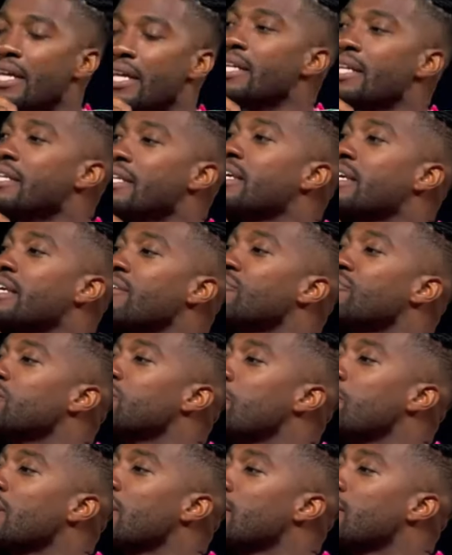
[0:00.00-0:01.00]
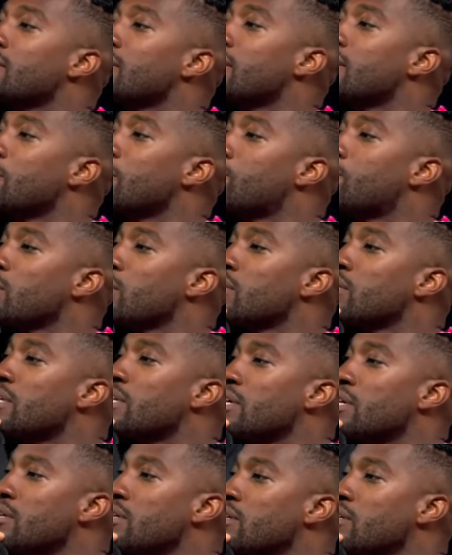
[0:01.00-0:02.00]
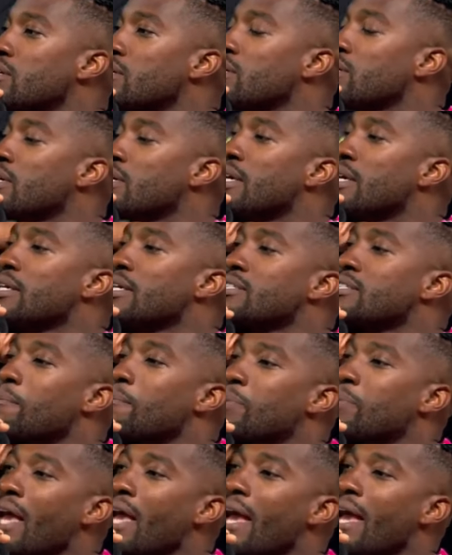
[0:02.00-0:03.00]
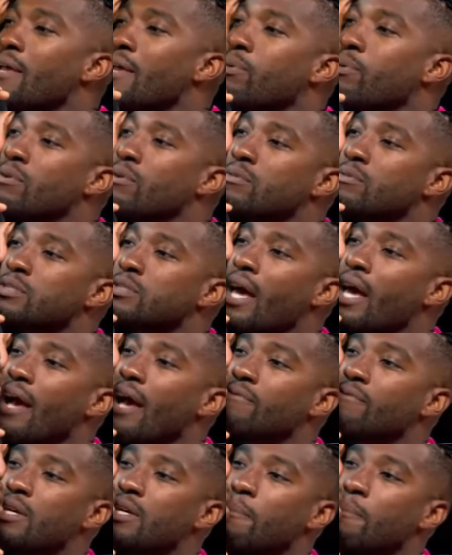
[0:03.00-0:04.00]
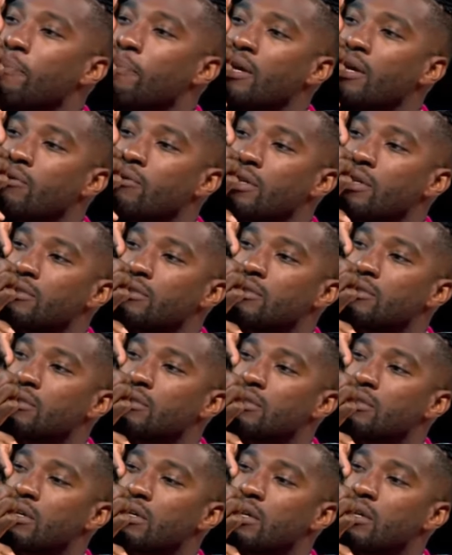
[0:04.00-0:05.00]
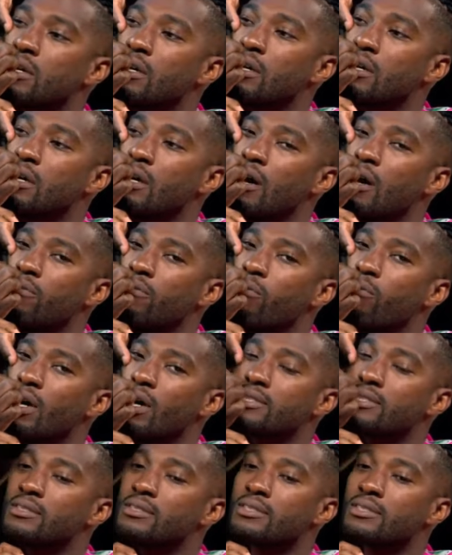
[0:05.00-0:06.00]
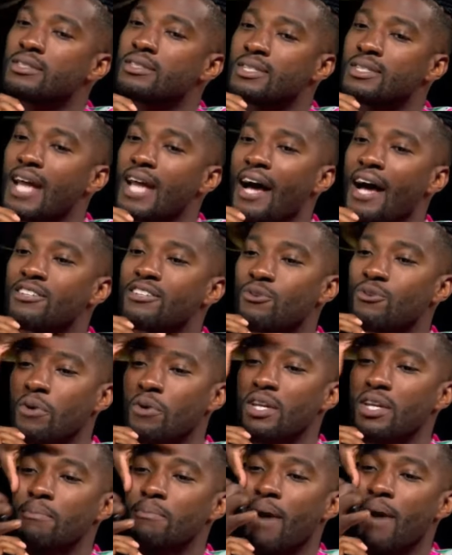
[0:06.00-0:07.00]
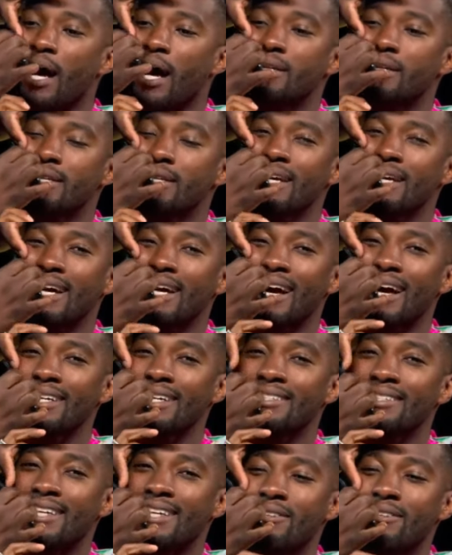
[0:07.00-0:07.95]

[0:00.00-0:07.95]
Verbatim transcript: It gives me the ability to be able to have the appearance of what's not really mine. It kind